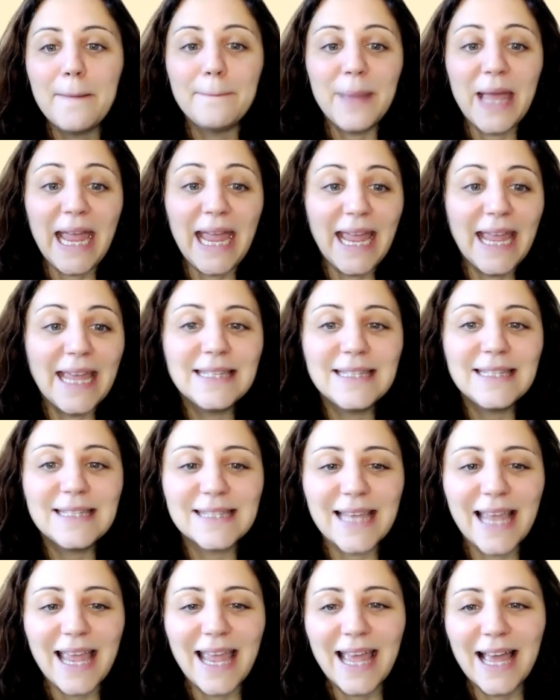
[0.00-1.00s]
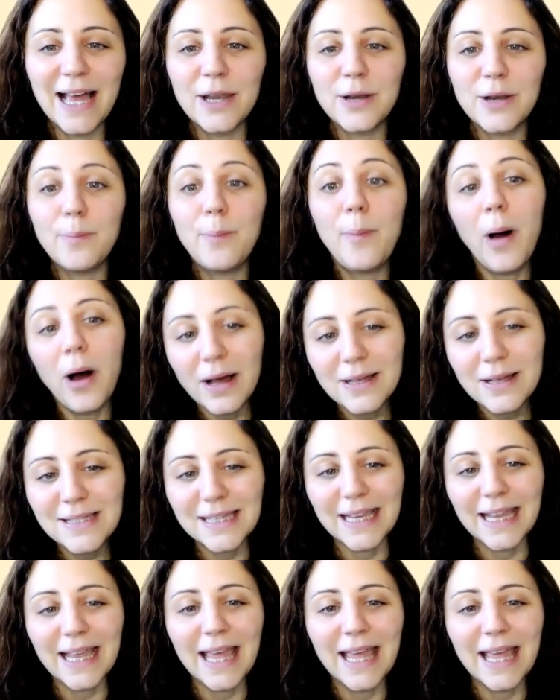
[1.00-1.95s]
pace, and pausing.